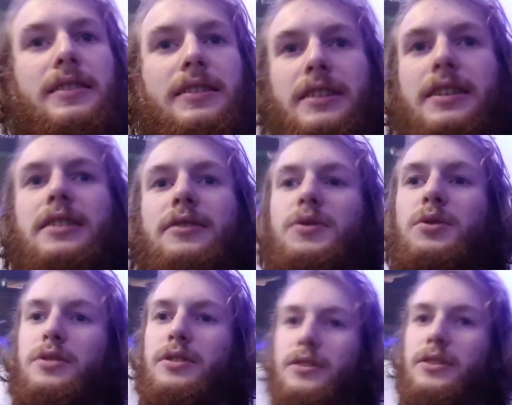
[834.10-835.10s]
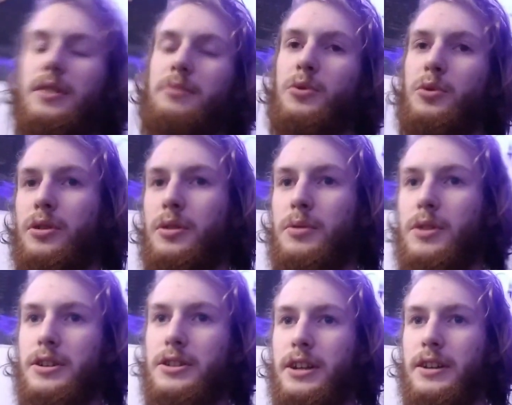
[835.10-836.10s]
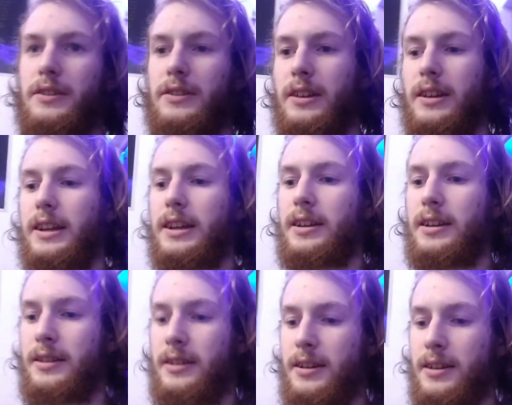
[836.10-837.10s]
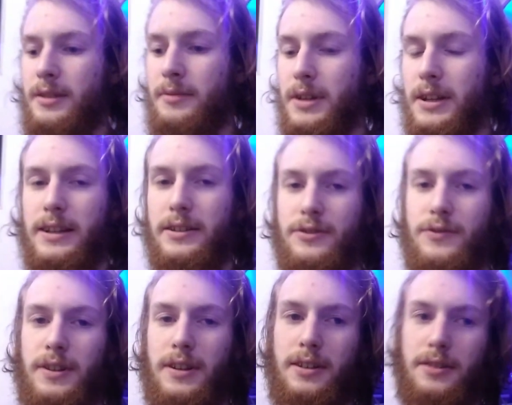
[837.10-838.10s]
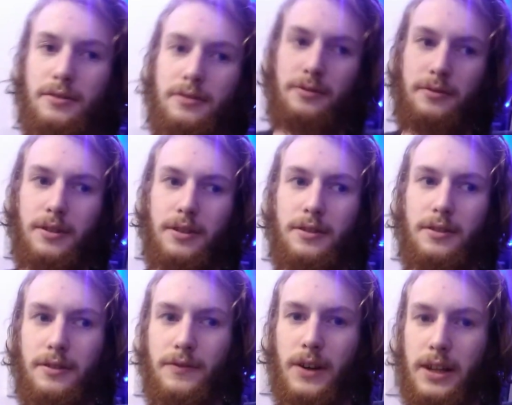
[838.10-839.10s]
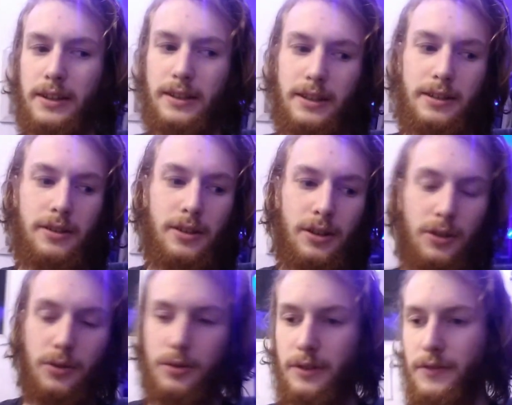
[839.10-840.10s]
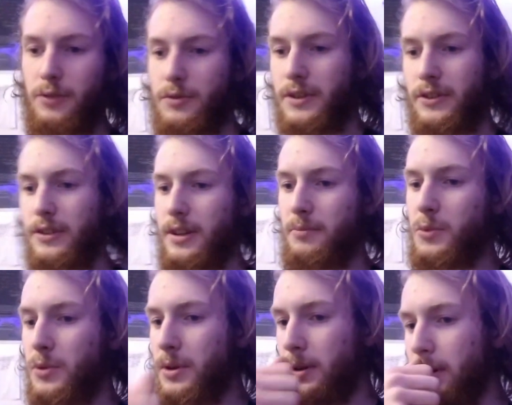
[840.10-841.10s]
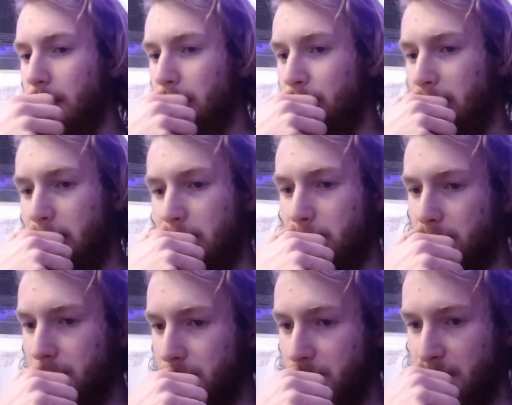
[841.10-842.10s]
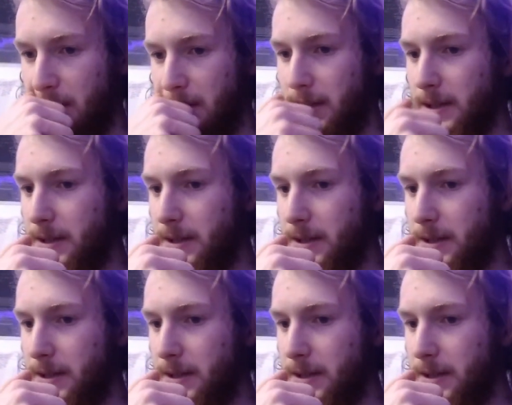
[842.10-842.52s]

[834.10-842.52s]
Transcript: Like if you want to see more projects like my last video with the violin, or if you want to see more adventures like